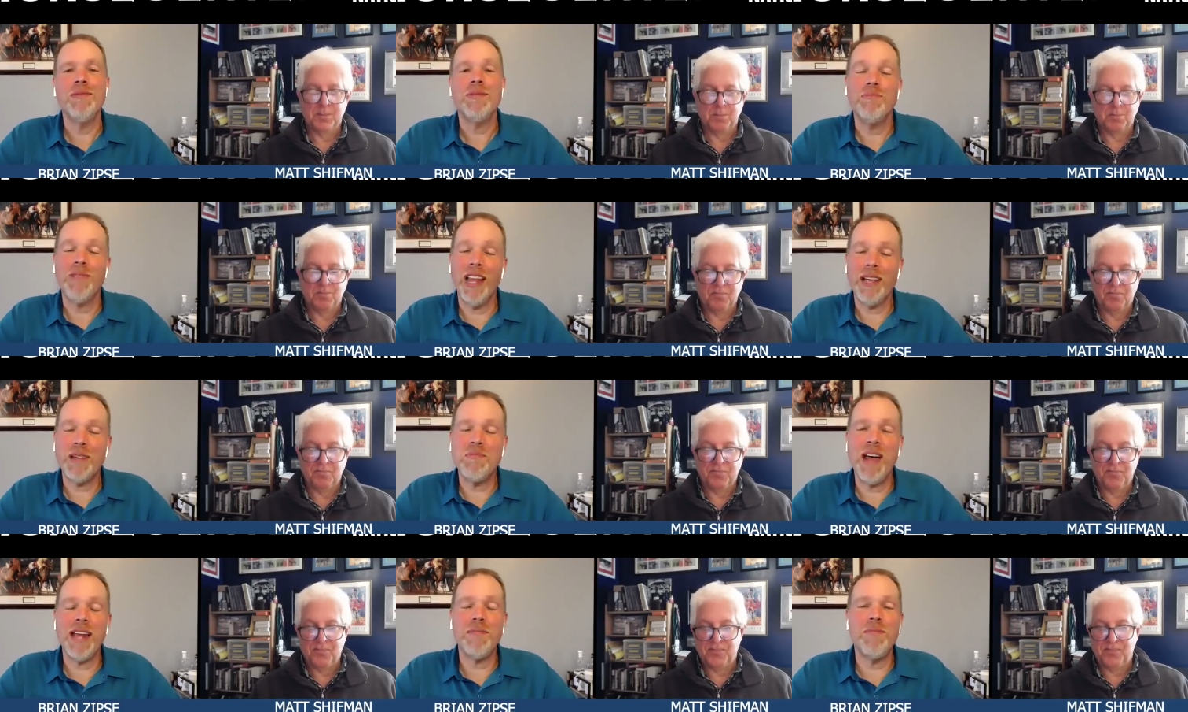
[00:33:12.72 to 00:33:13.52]
Speaker 1: Like
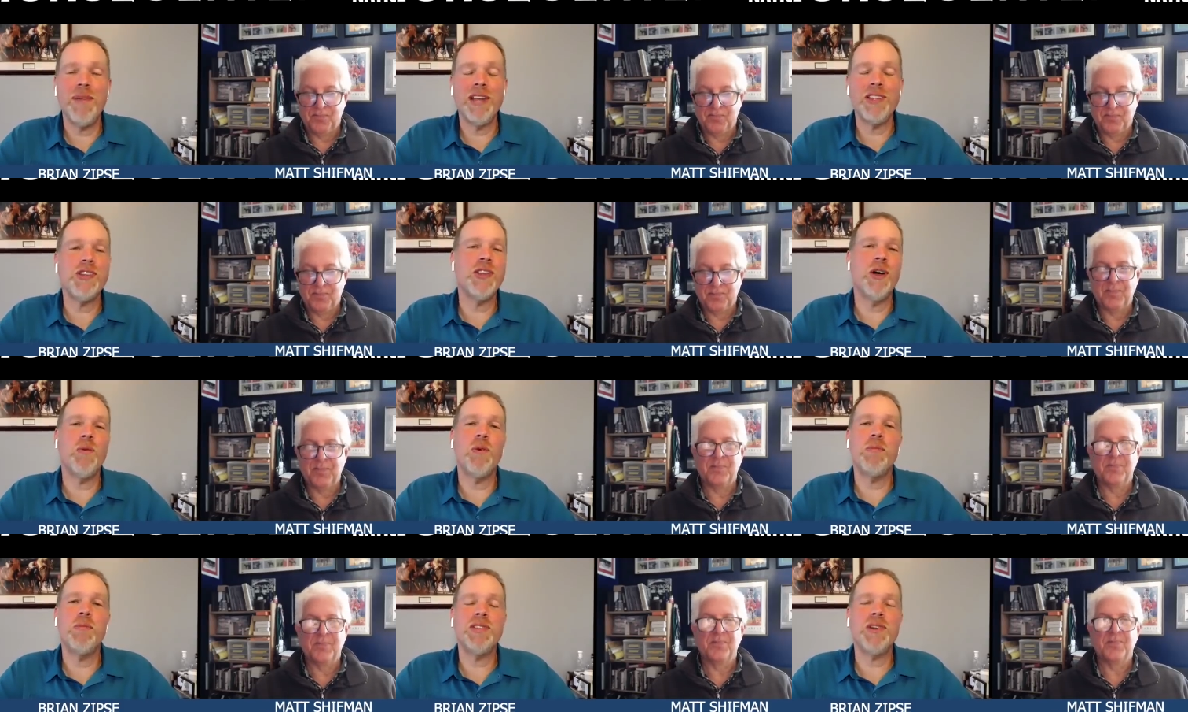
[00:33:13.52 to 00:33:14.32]
Matt mentioned, though, we'll
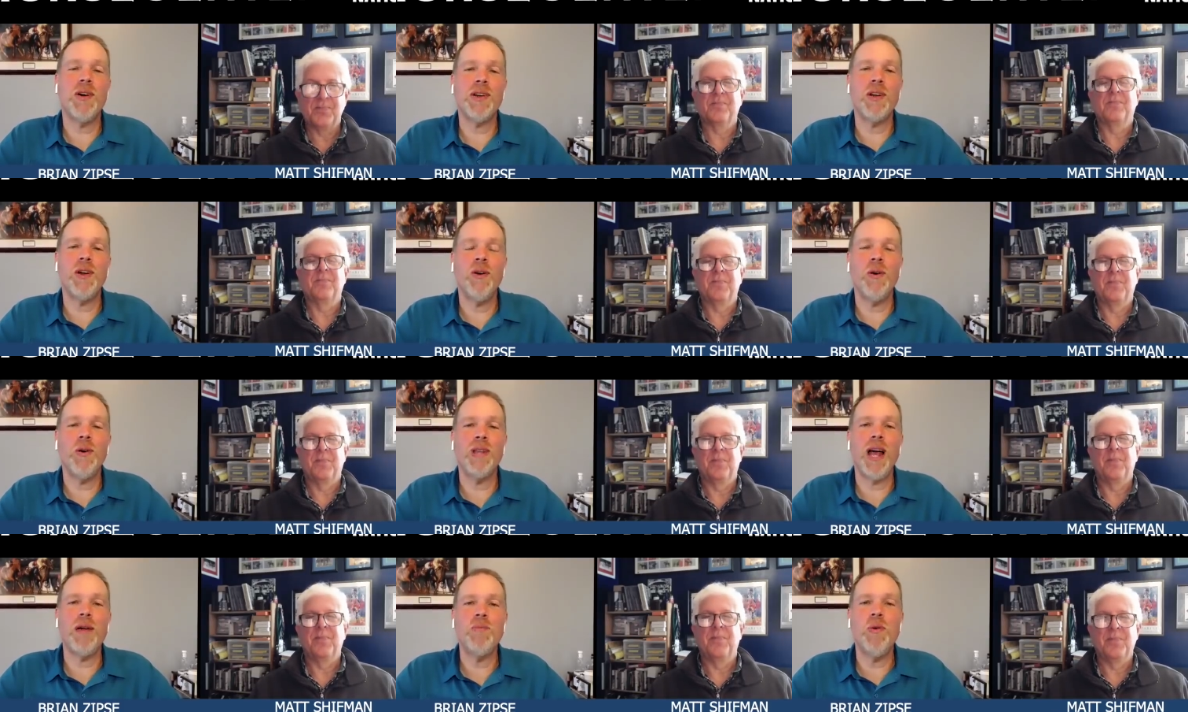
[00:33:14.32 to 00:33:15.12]
be talking a whole
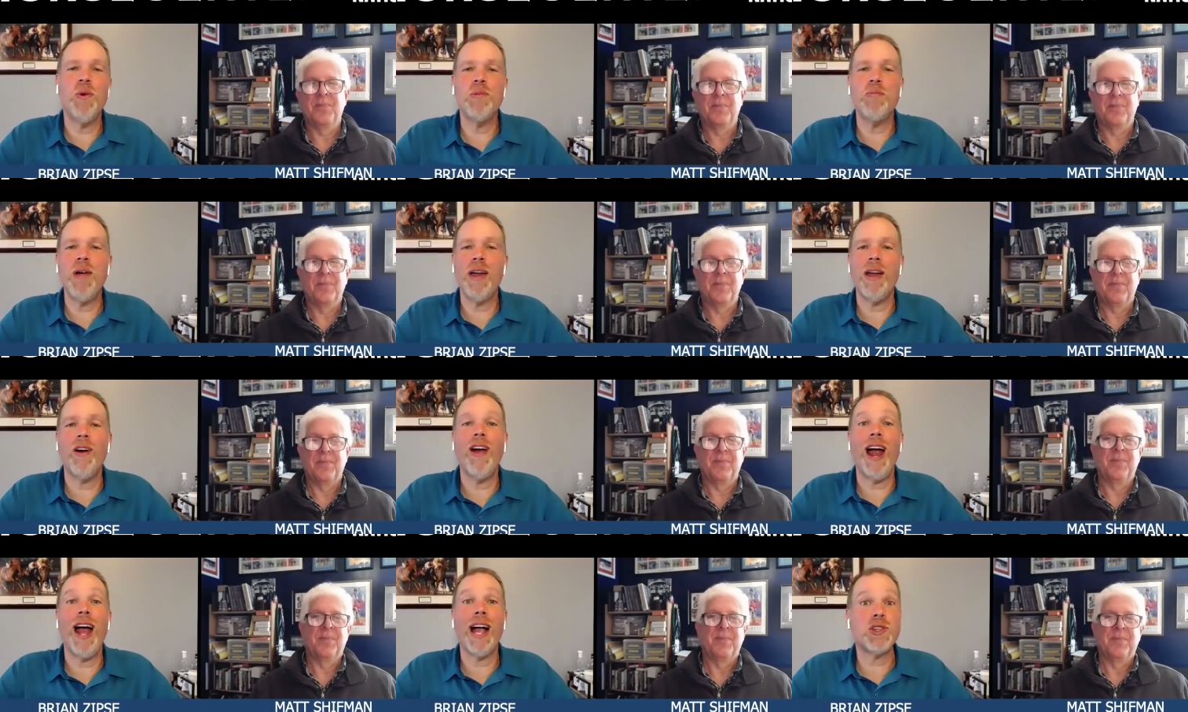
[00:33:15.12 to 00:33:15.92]
lot more about our
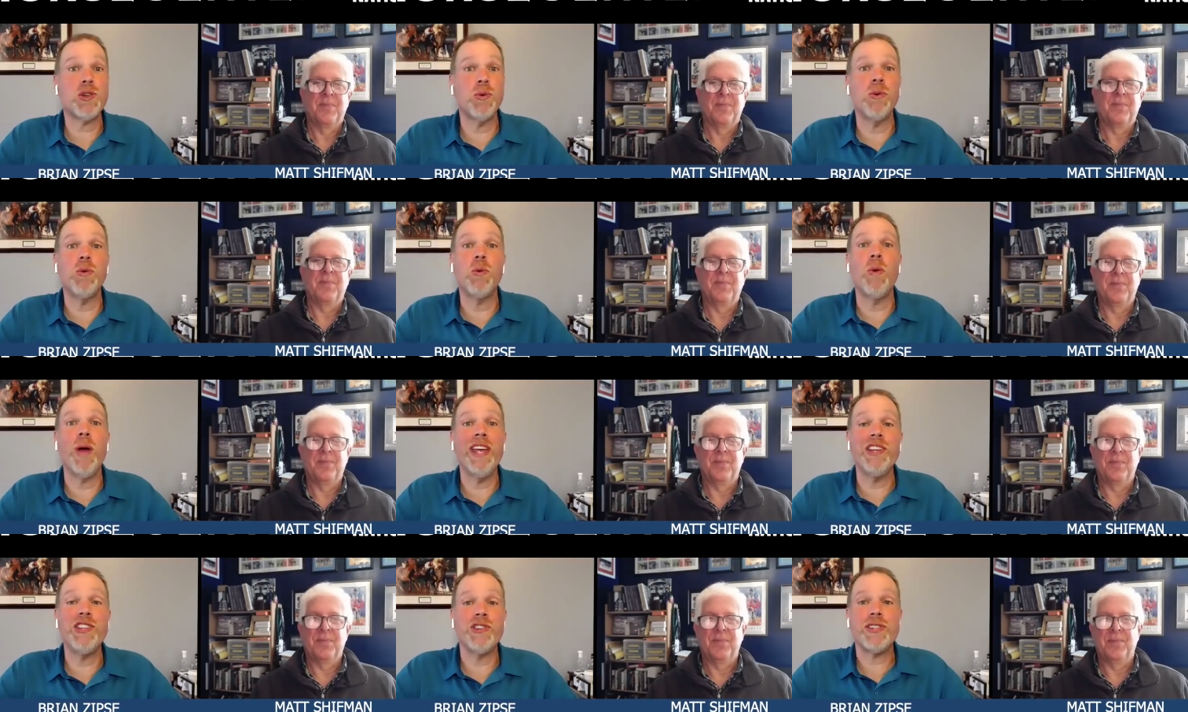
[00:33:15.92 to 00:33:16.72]
actual
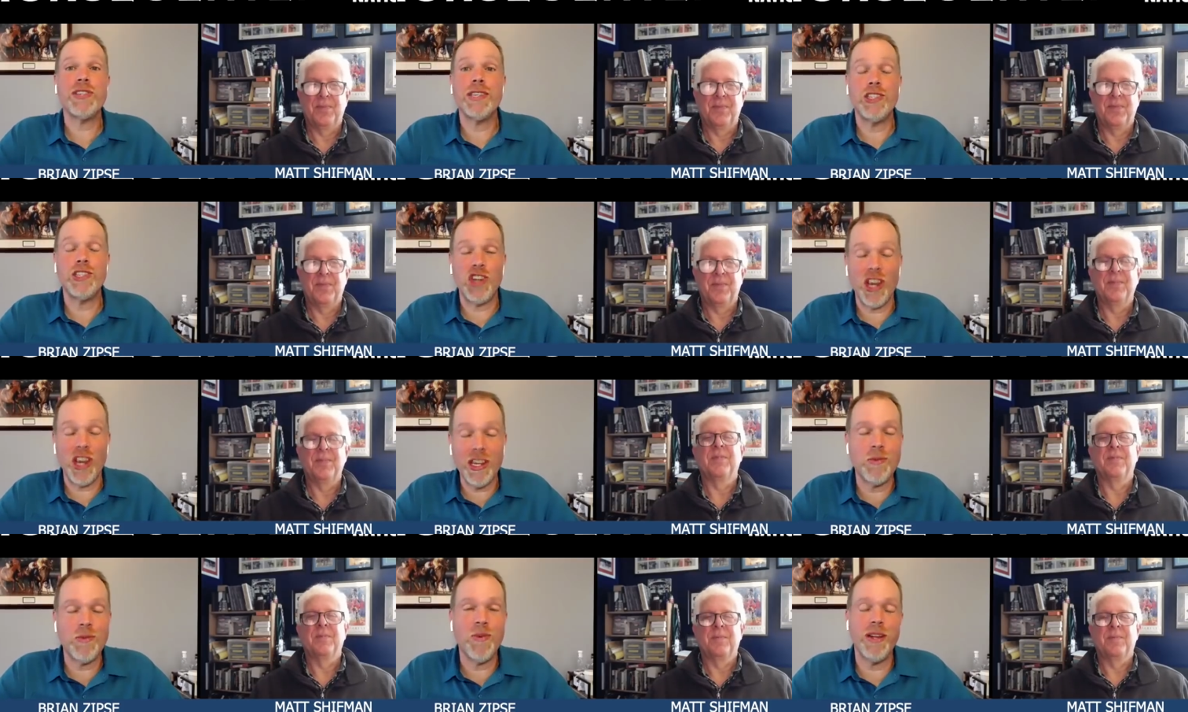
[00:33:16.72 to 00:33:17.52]
wagers,
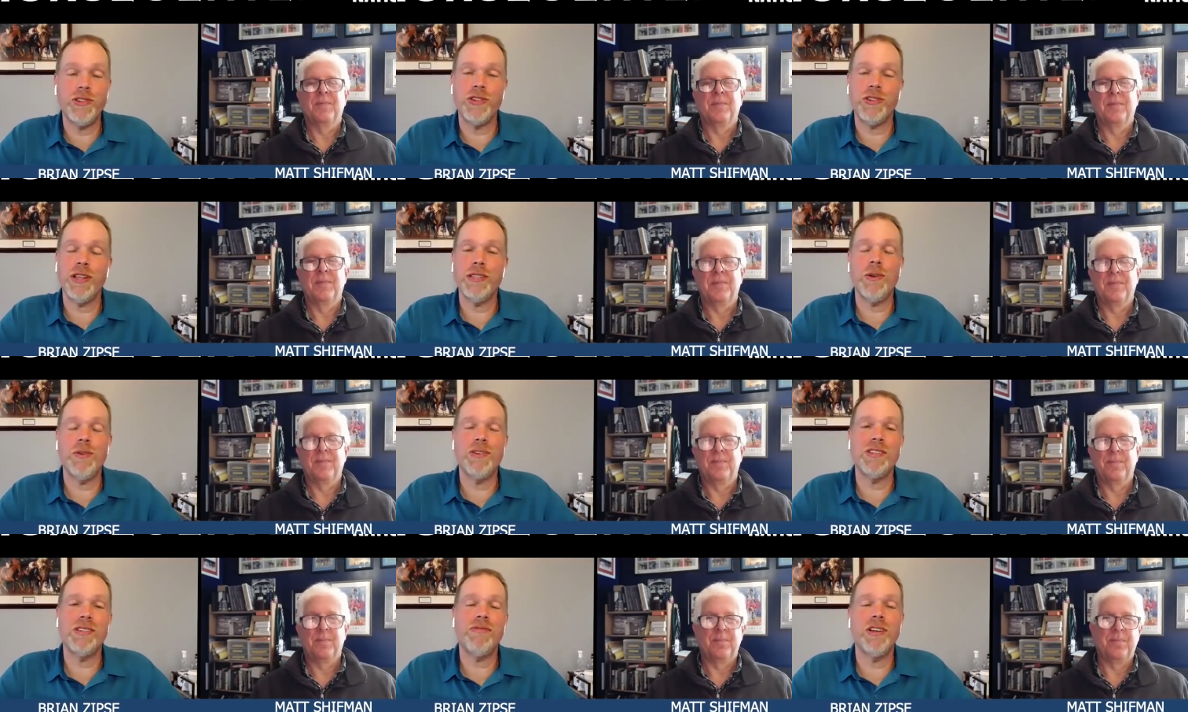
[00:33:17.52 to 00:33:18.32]
suggested wagers. That's
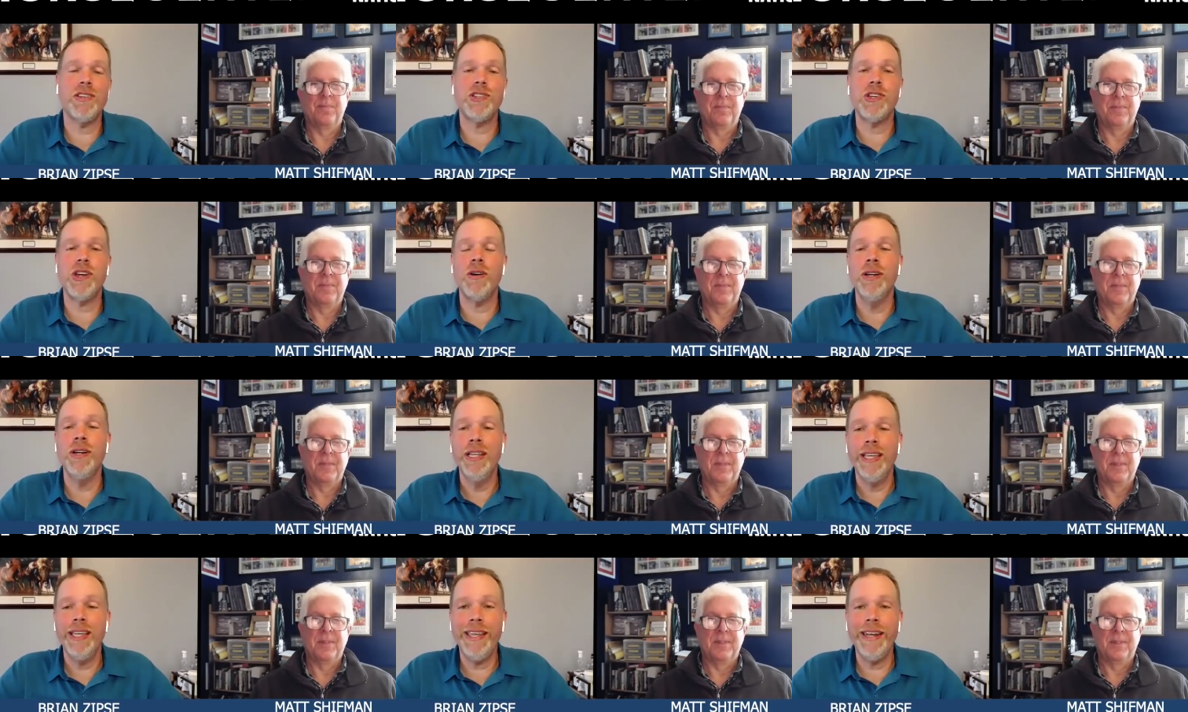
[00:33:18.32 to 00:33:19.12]
always a fun show
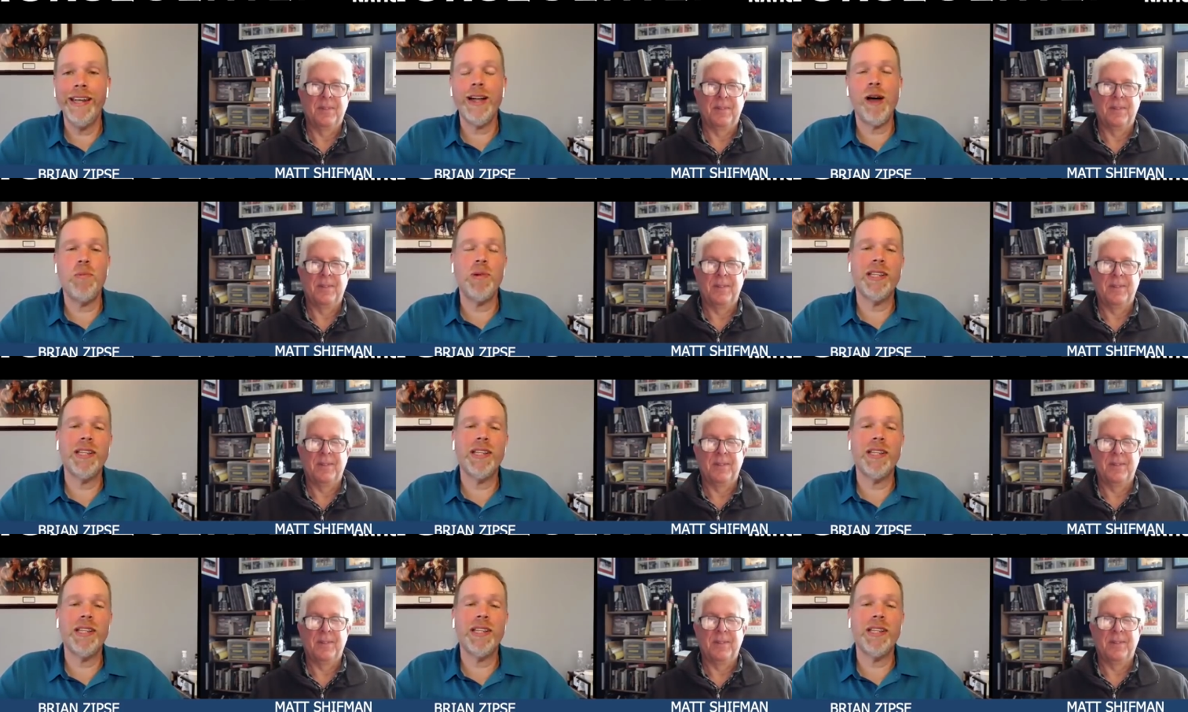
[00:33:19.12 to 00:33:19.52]
in a couple